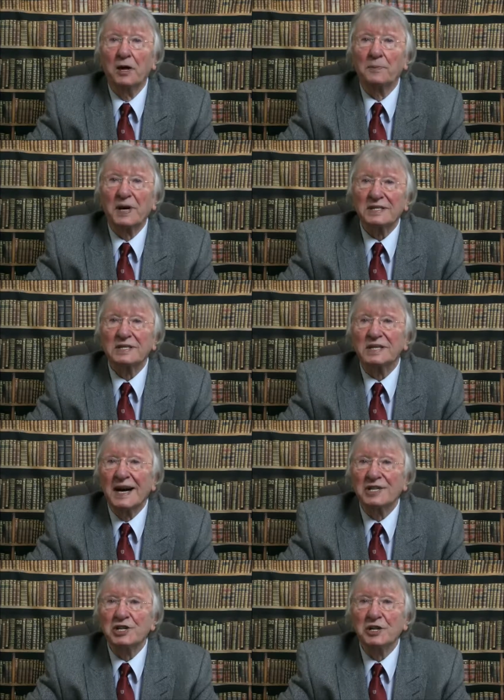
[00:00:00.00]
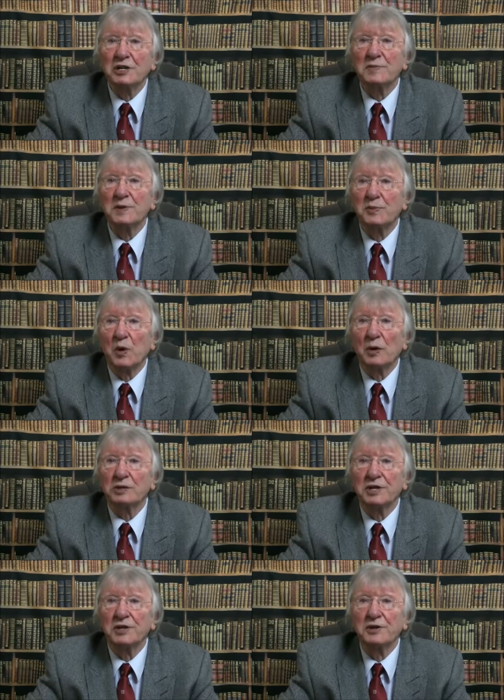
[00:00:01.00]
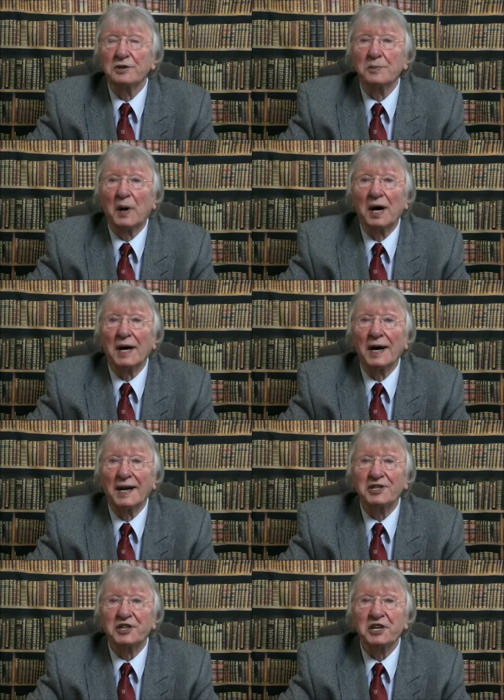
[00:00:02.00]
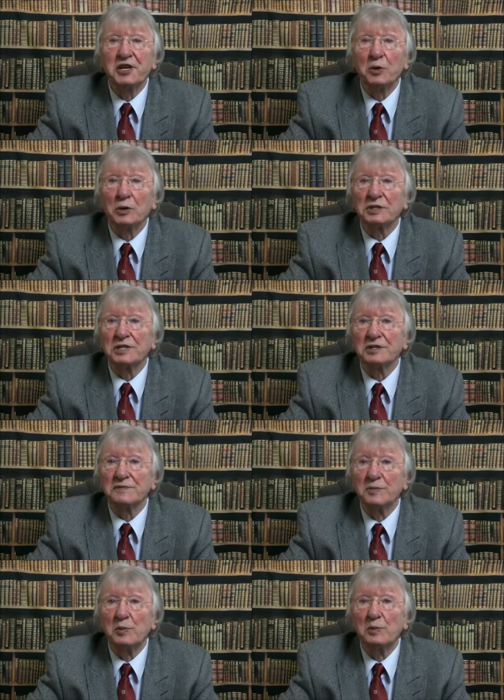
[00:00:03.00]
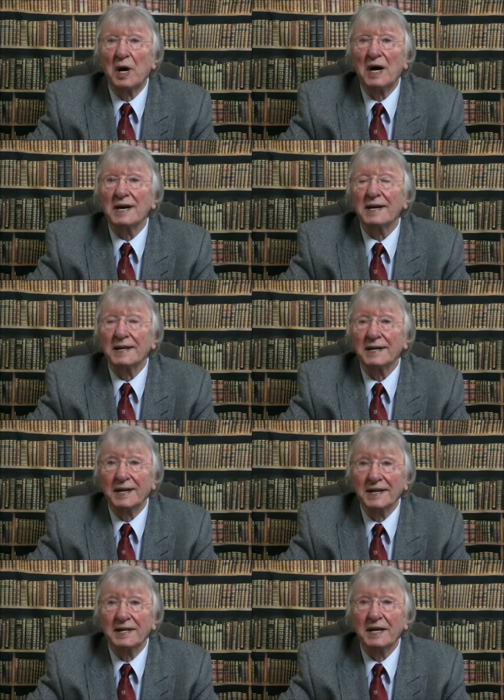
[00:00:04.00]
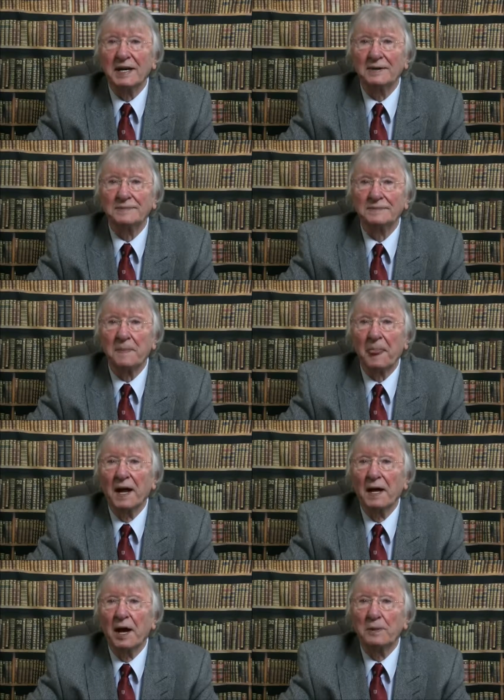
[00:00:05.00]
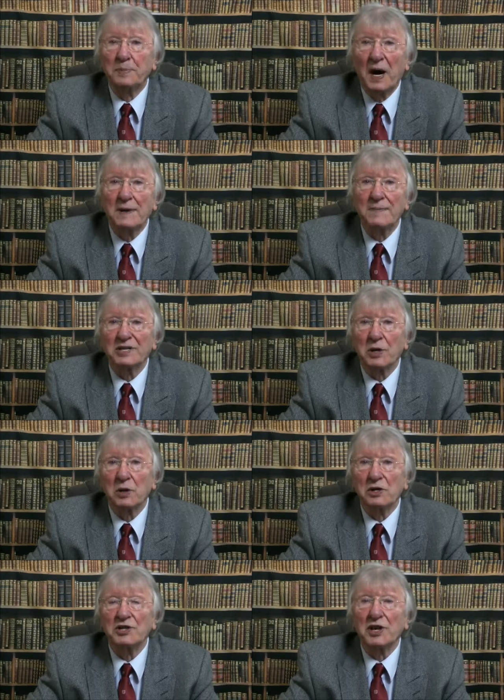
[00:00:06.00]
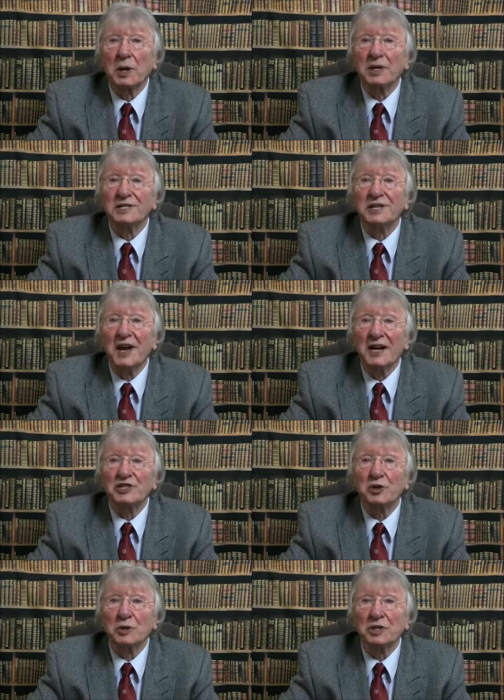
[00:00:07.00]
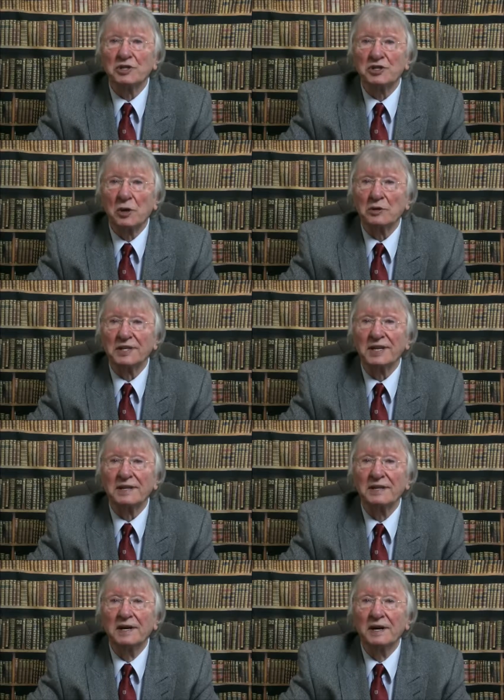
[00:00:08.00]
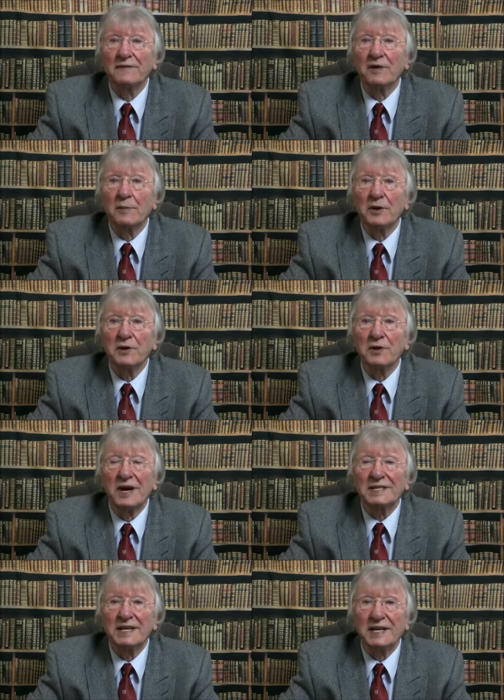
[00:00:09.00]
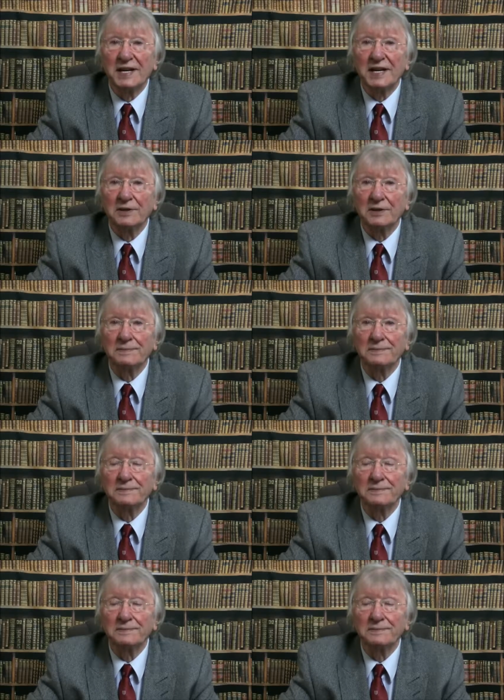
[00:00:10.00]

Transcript: Presentation has been brought to you by HT Courses of Mumbai in India and Pyrometallurgical International Consulting from the United Kingdom.